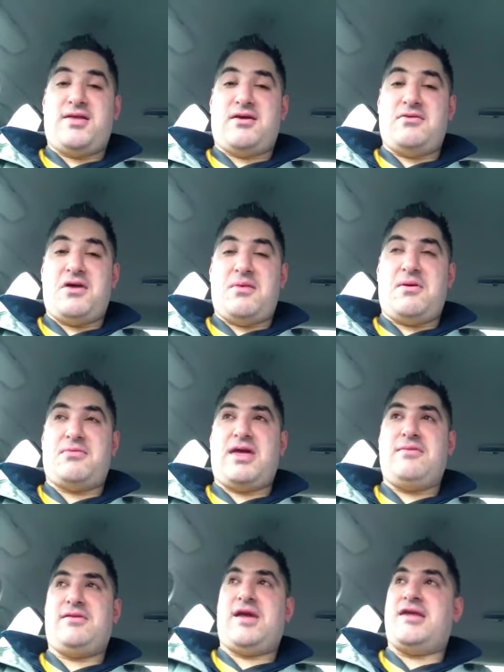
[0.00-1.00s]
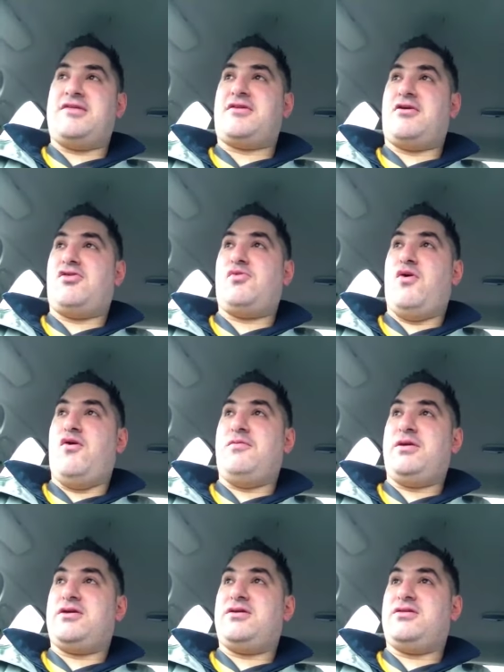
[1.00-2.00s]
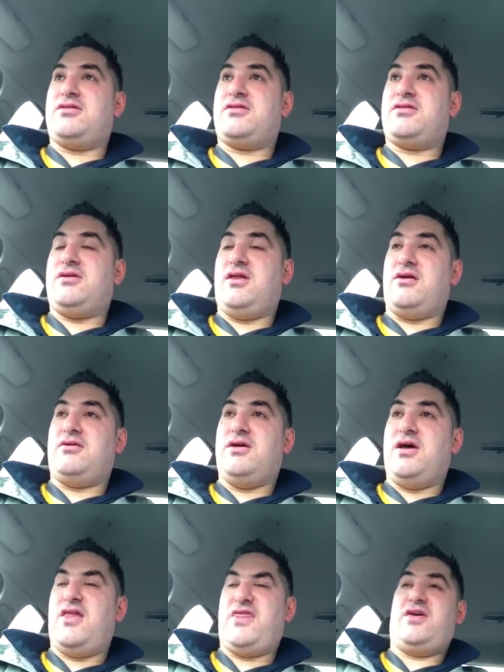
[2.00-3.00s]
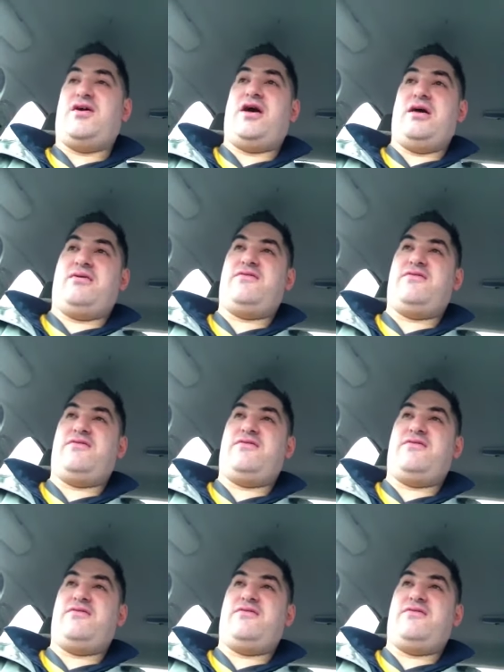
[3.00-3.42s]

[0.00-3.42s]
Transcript: I don't know, but I'm keeping it 18 stone 12 because you know I think I am.